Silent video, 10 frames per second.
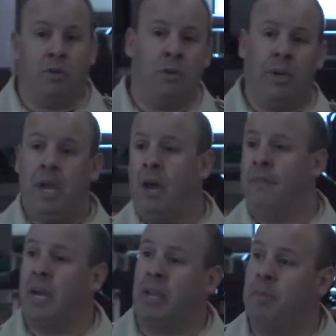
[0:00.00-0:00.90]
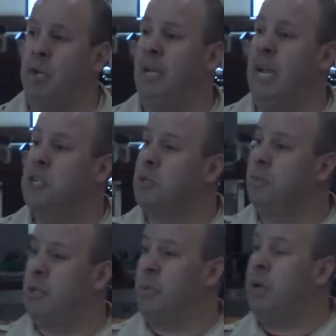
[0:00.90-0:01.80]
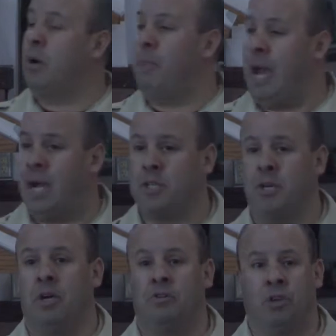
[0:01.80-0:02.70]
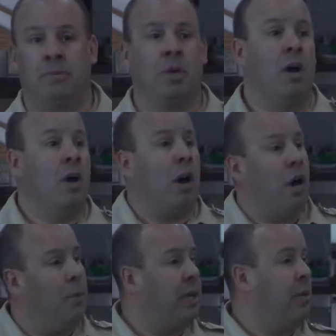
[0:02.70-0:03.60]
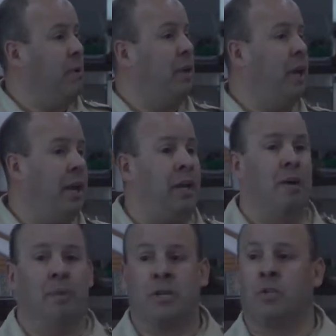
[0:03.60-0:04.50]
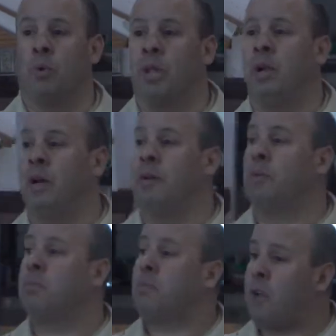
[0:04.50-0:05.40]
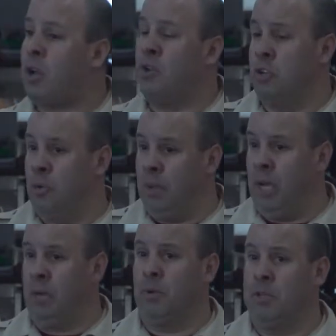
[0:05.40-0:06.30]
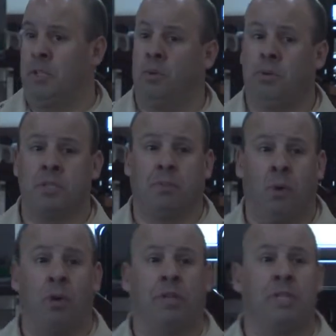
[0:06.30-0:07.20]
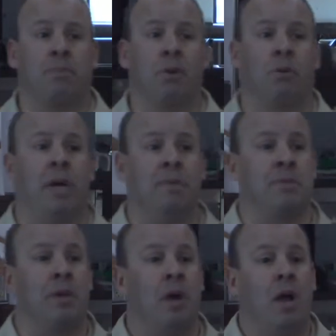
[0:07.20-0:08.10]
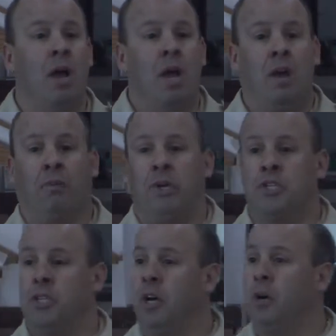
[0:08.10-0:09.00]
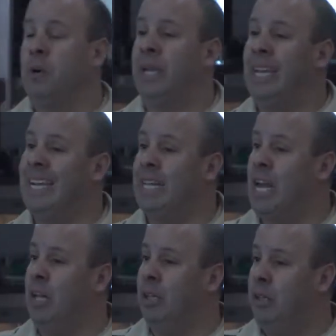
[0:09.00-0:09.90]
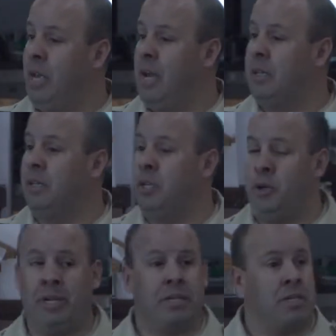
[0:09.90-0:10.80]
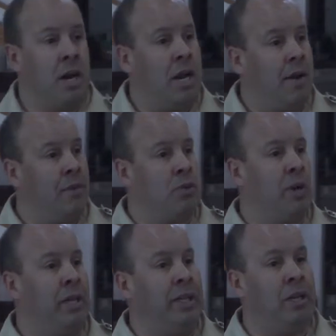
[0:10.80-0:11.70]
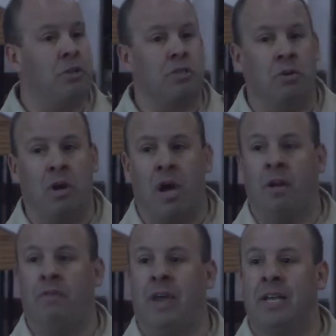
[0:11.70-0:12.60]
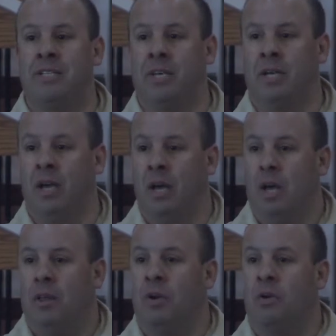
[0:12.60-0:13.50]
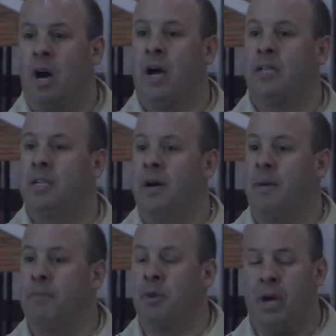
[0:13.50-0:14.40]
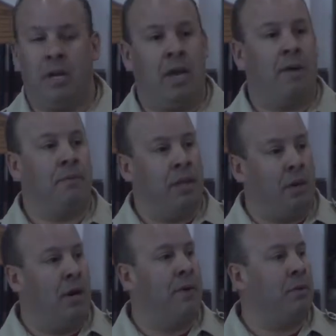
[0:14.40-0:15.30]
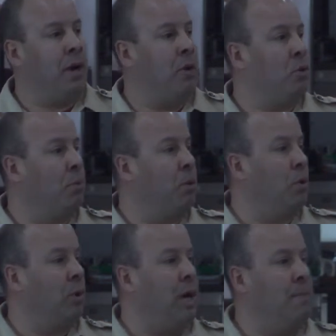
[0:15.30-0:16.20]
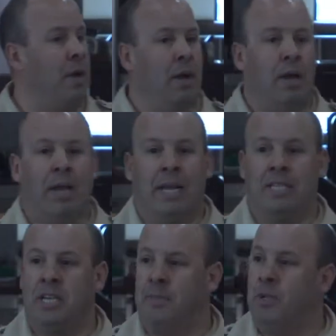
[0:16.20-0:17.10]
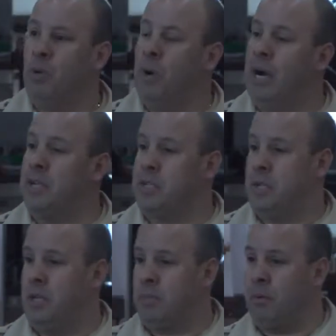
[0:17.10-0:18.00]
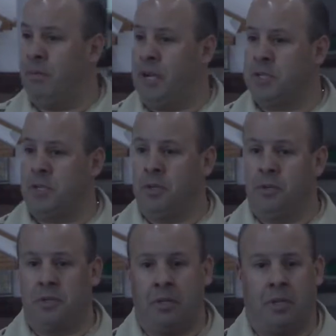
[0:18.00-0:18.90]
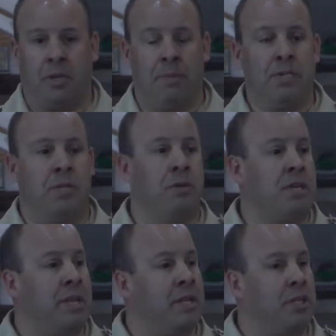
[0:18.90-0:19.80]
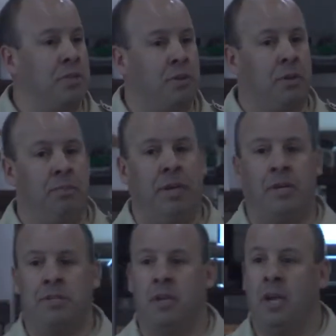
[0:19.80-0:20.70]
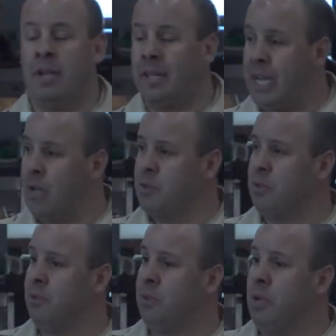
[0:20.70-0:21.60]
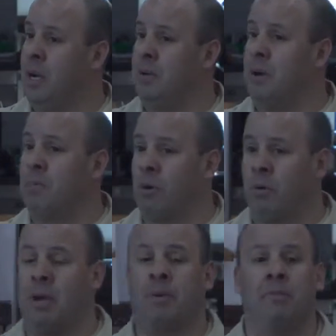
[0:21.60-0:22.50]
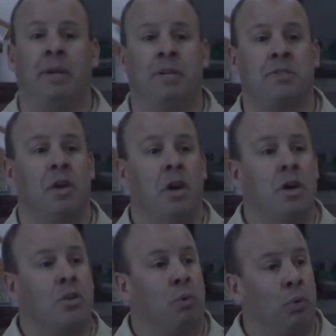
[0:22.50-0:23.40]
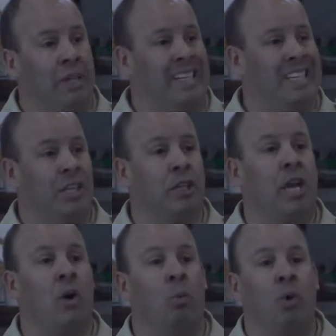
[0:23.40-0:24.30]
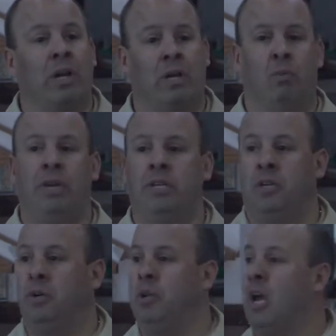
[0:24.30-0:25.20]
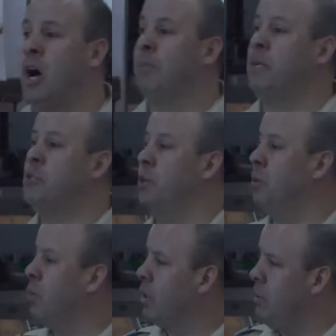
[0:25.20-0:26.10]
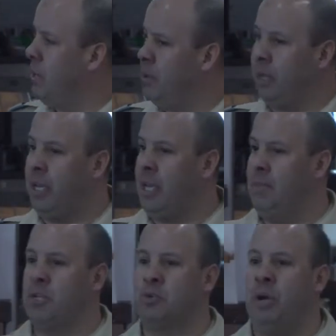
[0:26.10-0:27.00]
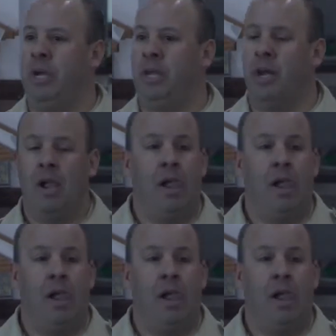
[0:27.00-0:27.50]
Do we have that communication between our packs and our troops? Are we communicating amongst one another to be able to support these programs? If we show, again, that the unit does not have the trained leaders, they're not advancing, they don't have their outdoor program, it's up to us, professionals, commissioners and the district committees and the council program committee to really look at what can we do to help these units, what can we do to get them to training.